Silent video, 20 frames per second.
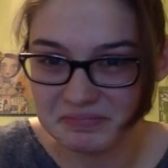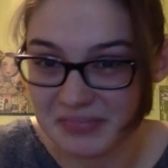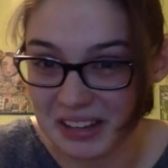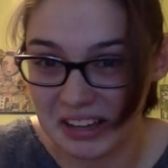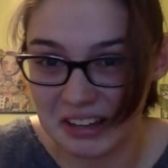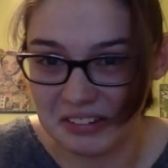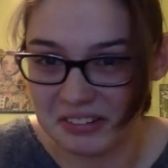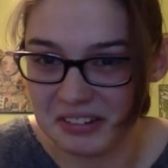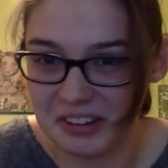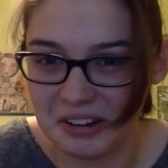I
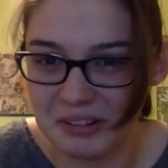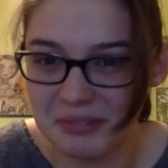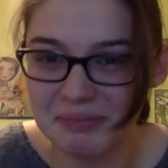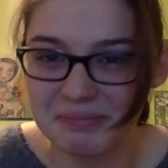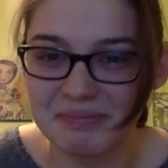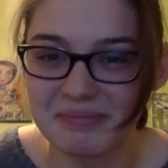don't know.